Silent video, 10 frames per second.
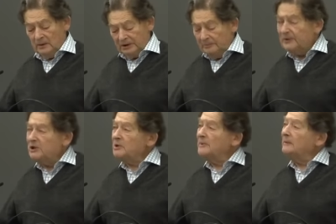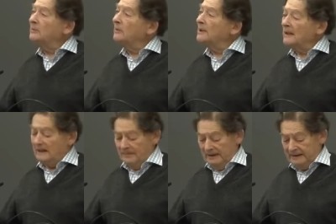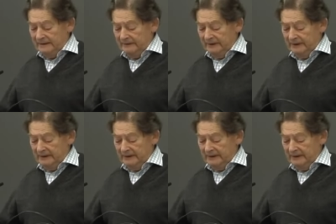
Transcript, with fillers: What the British people want, I believe,